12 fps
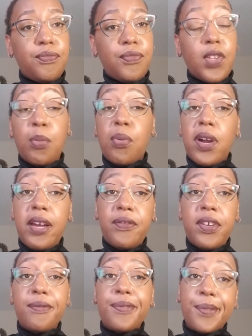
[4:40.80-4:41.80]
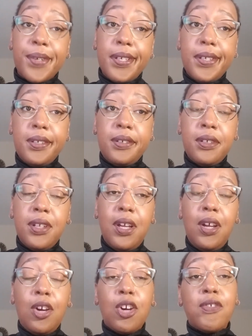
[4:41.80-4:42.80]
a profit for real
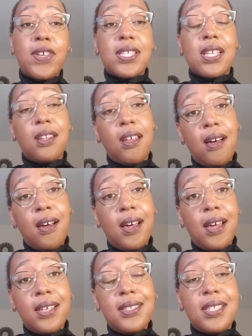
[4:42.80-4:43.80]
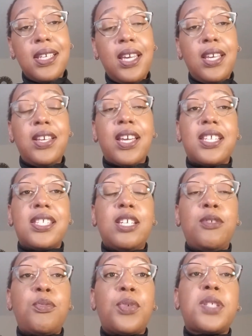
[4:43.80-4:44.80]
or if it's a loss. You got to see
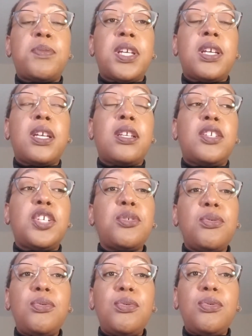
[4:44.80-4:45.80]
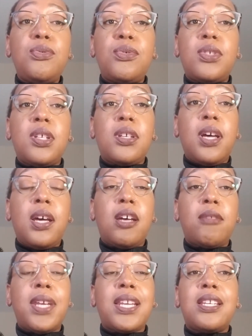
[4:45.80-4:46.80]
what's being used
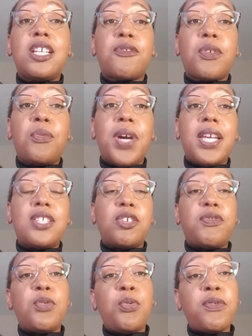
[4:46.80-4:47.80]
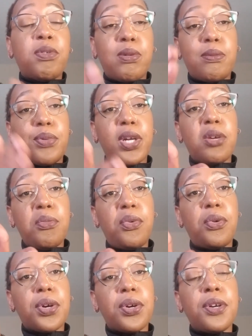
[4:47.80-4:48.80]
in a different way. So if you went from a brick and
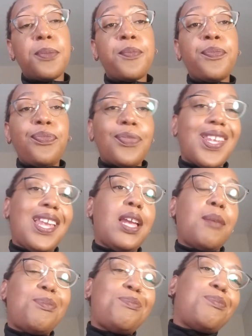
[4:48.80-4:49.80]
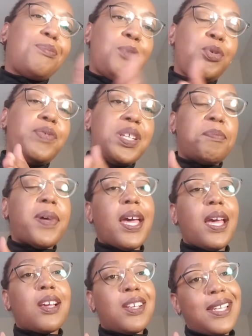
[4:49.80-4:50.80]
mortar and moved it
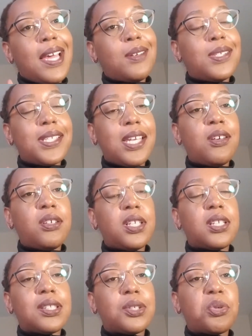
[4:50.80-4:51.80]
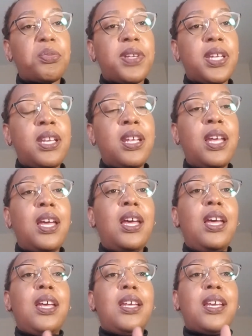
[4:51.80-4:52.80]
back and downscaled it a little bit,
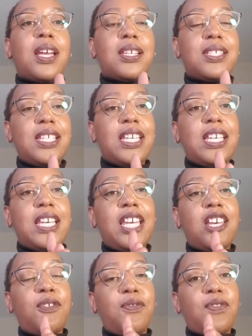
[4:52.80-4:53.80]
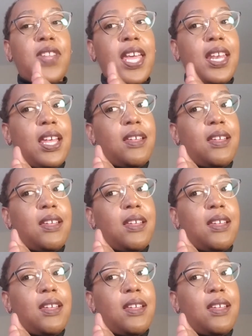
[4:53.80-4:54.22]
you got to see if that